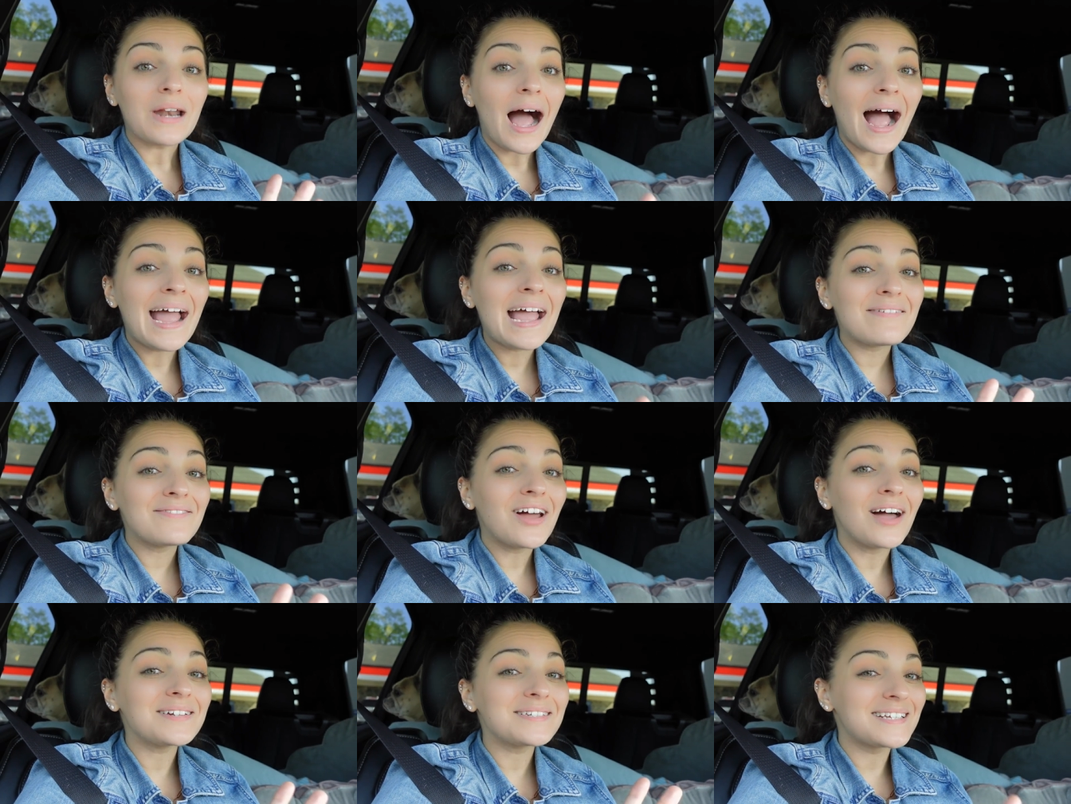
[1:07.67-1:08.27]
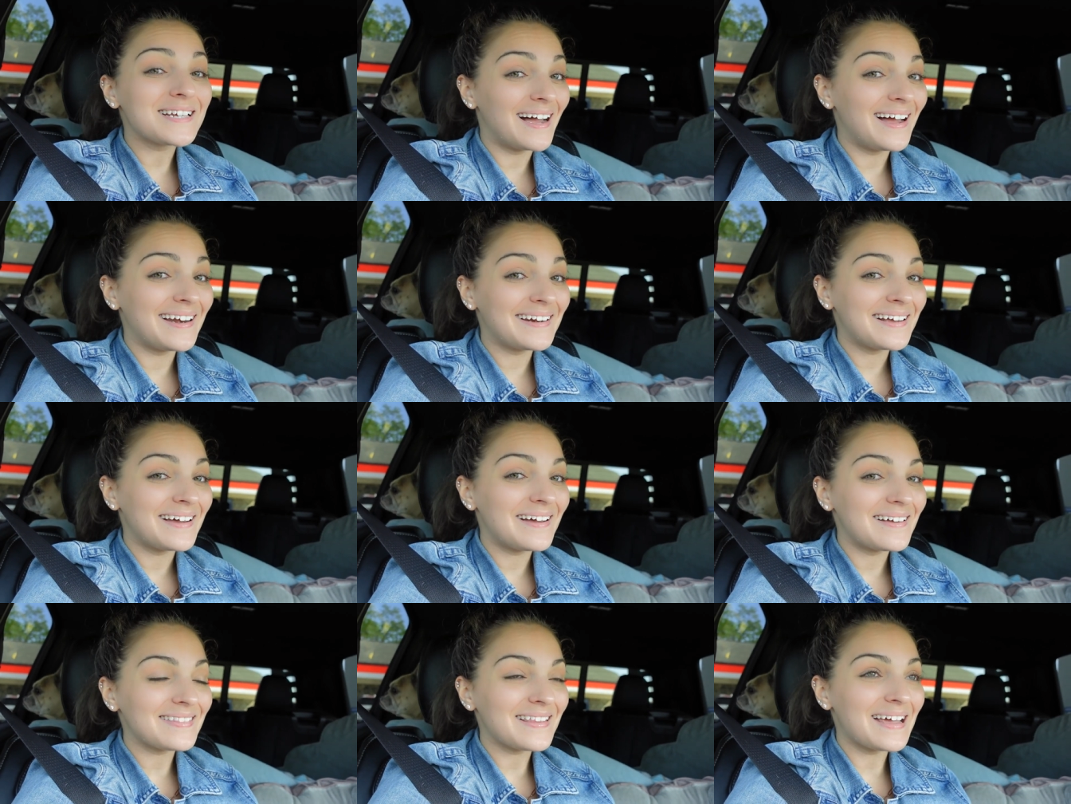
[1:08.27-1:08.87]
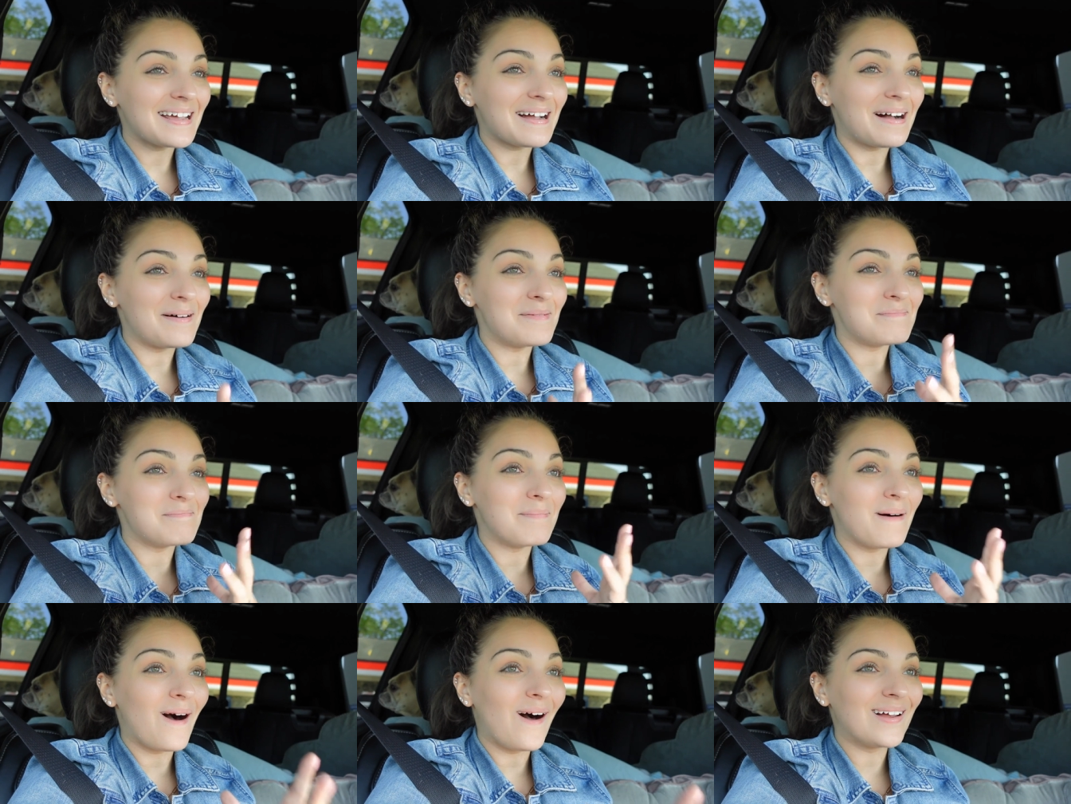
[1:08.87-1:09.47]
I have not done like a
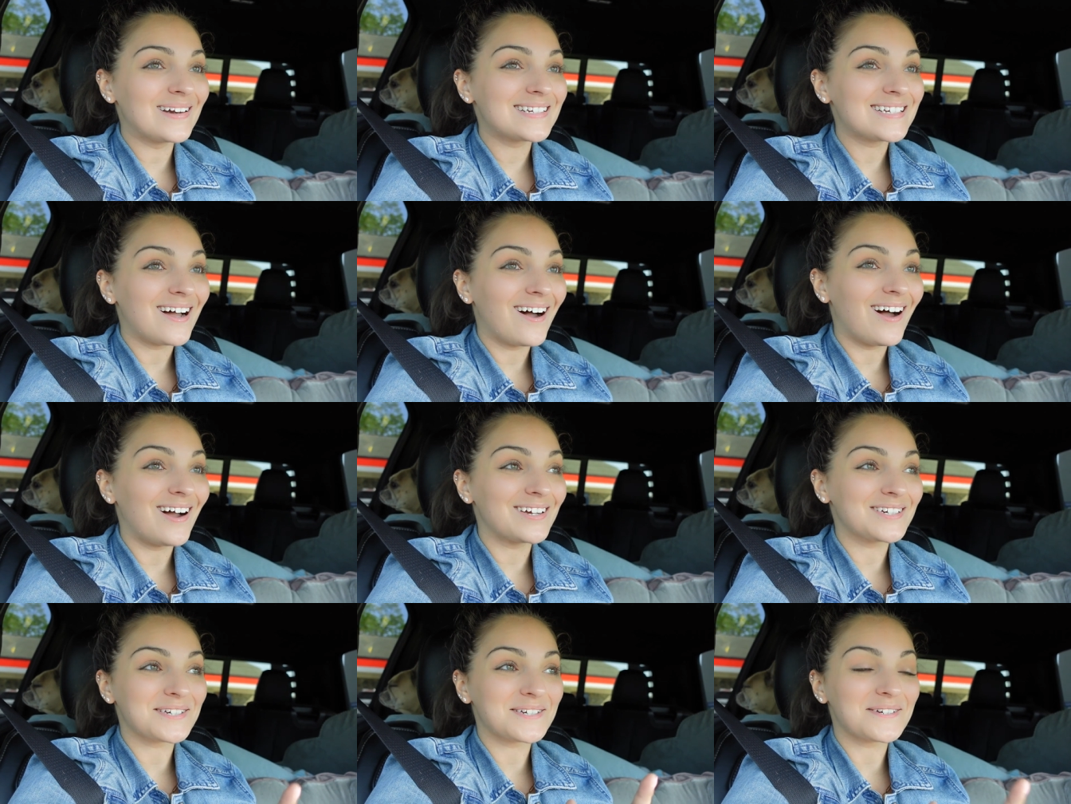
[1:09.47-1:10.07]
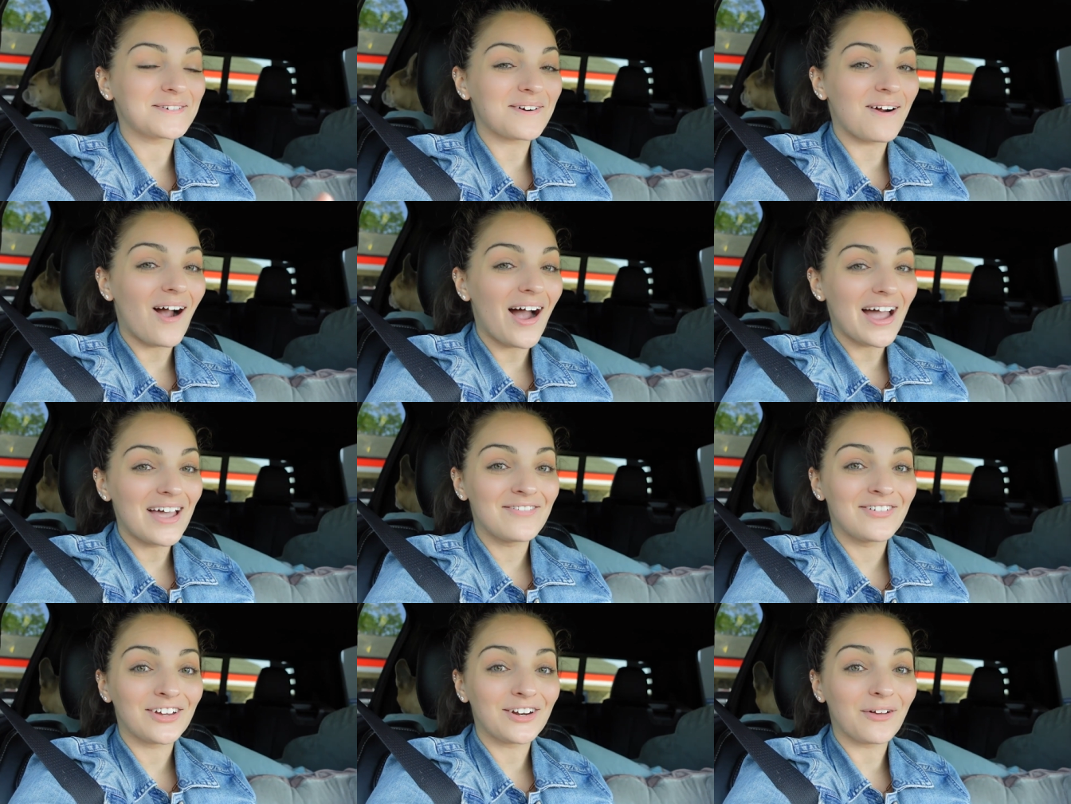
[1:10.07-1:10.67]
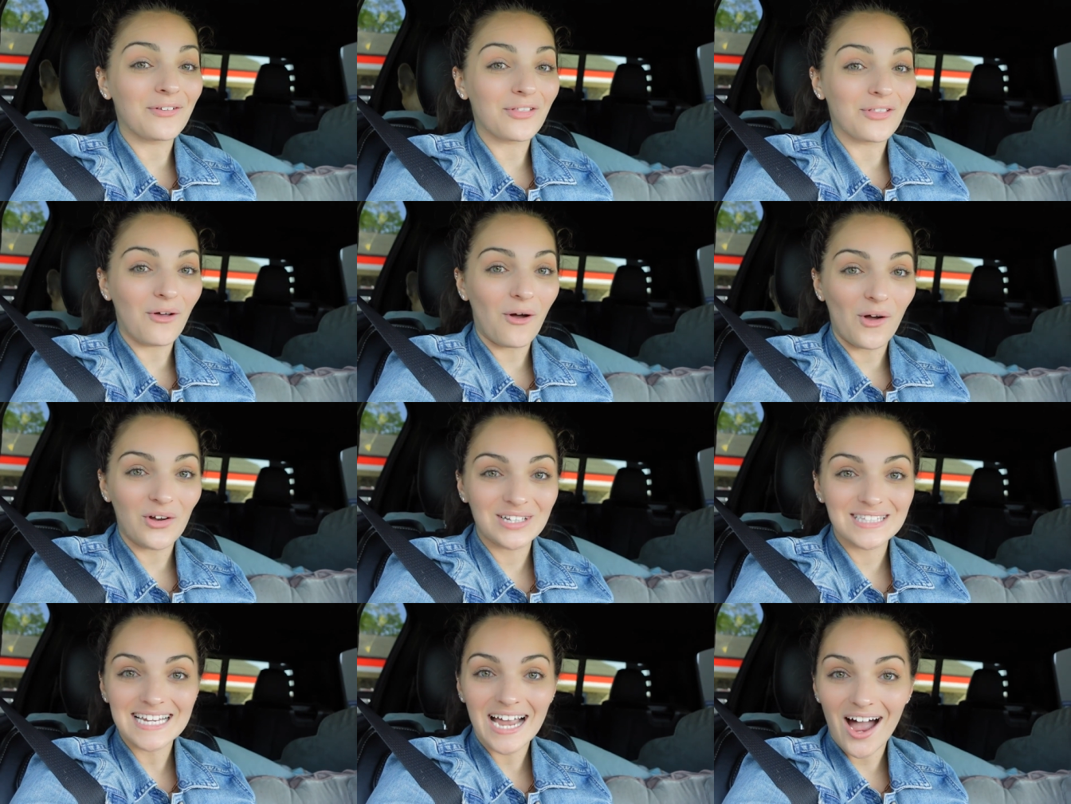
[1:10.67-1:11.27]
montage drive in a
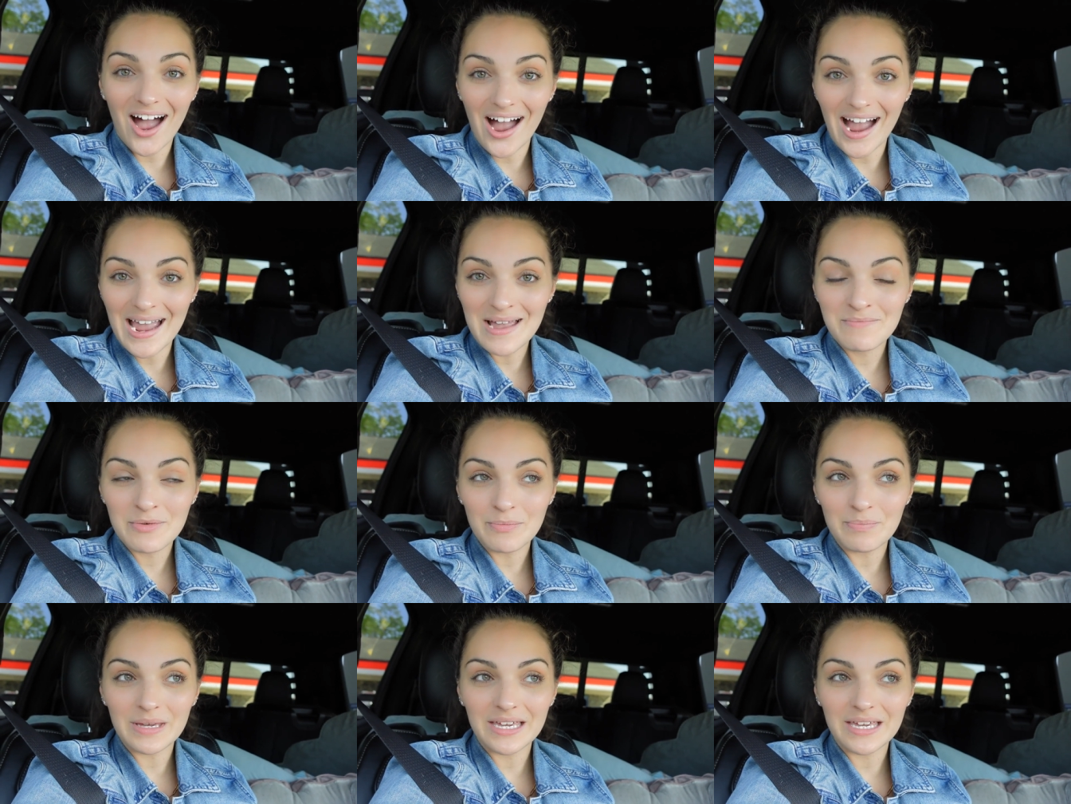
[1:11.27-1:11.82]
long time